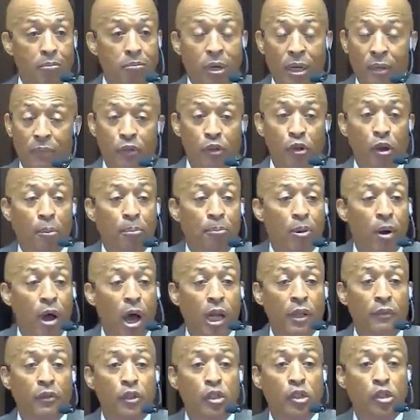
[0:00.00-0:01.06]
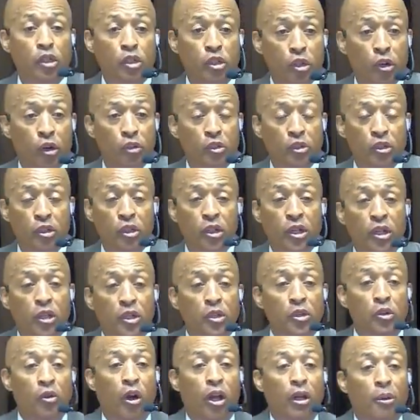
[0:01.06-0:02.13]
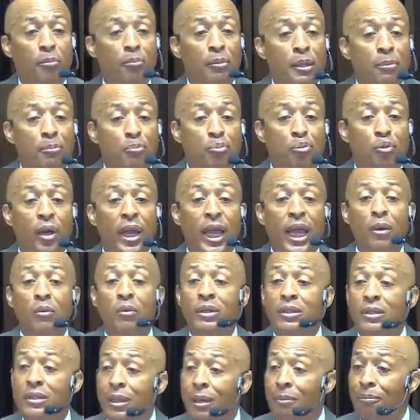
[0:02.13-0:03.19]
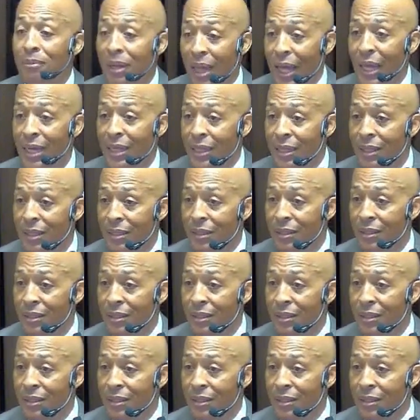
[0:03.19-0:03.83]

But if you're a part of a church, you ought to be praying with somebody.